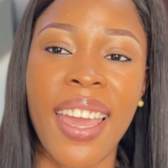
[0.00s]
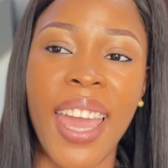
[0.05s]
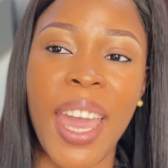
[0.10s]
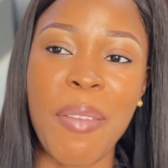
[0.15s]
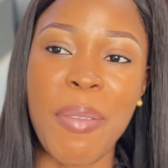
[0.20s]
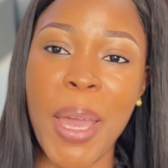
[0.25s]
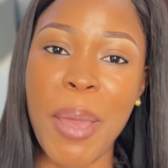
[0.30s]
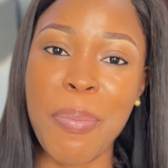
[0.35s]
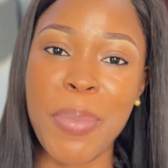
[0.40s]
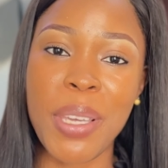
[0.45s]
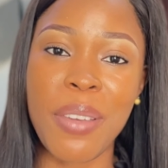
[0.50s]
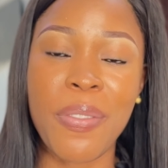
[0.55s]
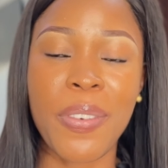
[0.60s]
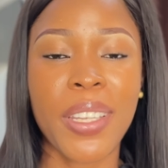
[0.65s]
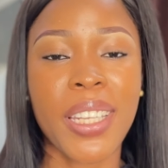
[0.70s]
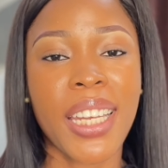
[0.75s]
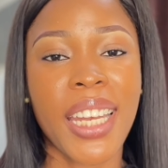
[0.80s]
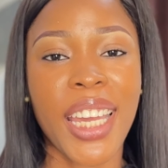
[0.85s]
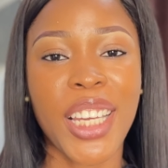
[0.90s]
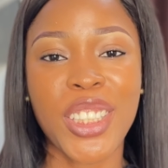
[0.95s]
I'm happy for
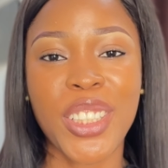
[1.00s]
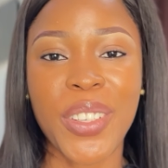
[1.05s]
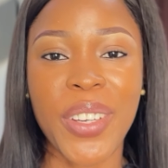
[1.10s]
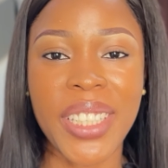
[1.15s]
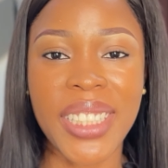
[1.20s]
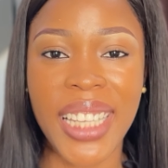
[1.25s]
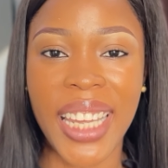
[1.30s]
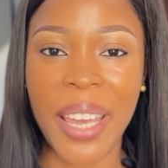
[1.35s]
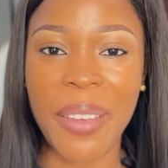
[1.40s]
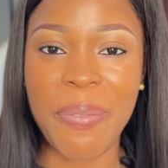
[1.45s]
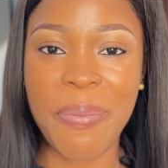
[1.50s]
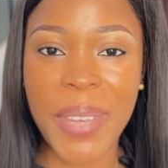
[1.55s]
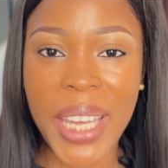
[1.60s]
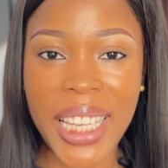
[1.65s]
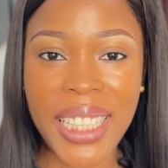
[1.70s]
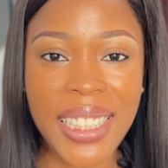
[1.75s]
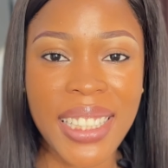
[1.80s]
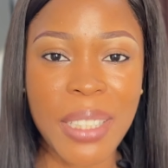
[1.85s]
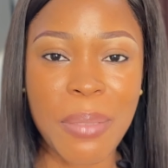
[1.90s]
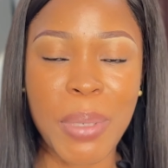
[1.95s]
the lecturers that I
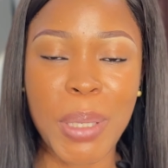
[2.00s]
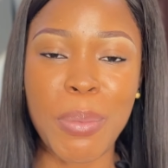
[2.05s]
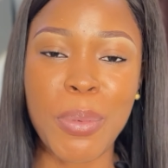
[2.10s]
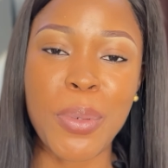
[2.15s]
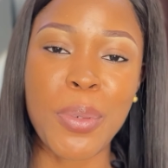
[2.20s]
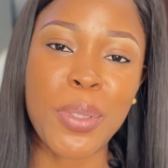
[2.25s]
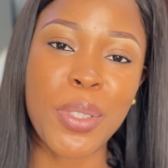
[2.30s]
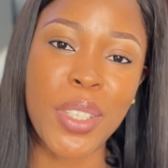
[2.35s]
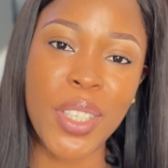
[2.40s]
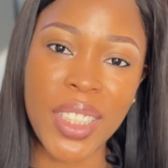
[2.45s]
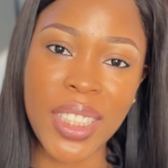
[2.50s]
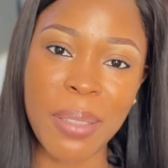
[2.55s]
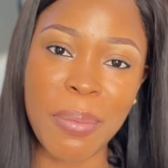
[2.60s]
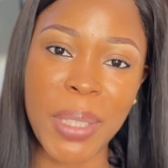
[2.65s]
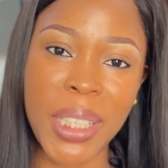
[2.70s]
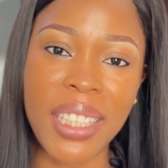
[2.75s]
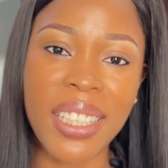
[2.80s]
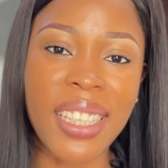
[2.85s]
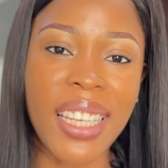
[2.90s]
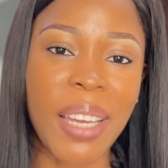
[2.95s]
met, the people who taught
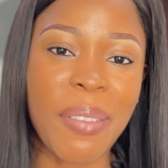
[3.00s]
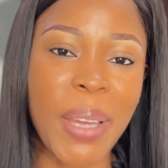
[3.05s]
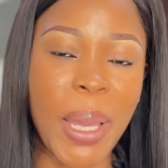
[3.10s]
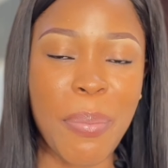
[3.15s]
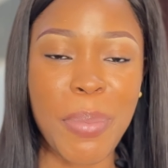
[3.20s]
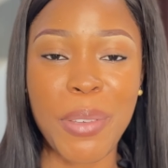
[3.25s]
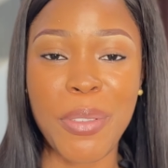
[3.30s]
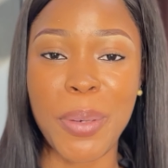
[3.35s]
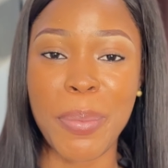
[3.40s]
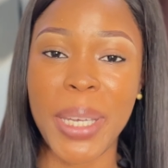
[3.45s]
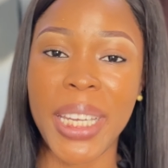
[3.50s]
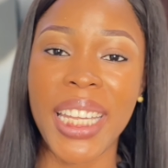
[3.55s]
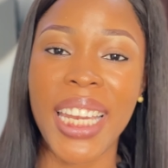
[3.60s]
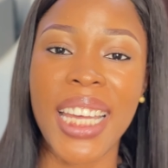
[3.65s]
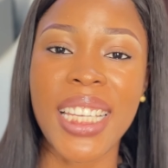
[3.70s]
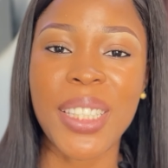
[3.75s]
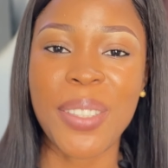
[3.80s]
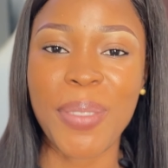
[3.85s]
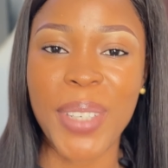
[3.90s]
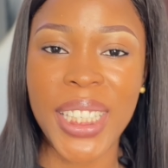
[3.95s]
me. I'm happy for my
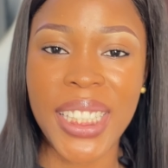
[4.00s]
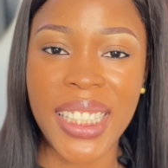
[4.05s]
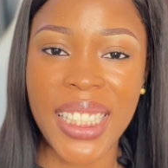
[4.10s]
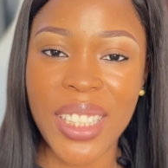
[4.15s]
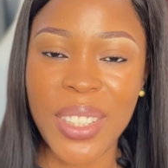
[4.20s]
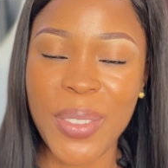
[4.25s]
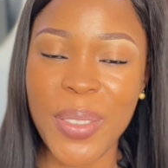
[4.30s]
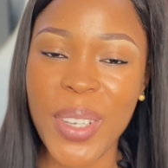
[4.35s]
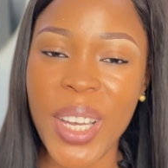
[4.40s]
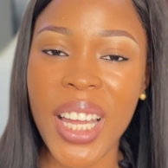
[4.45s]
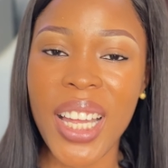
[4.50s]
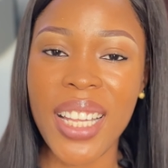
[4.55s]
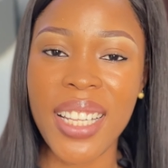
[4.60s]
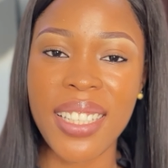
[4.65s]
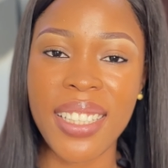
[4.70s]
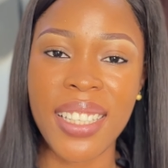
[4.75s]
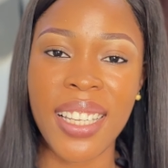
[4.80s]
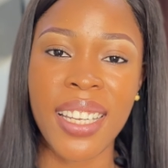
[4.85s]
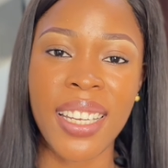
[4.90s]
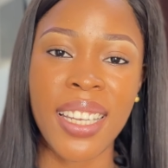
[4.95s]
classmates as
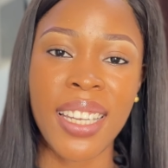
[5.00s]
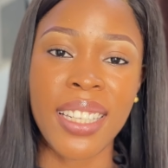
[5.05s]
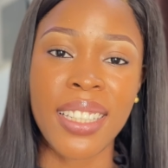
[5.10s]
well.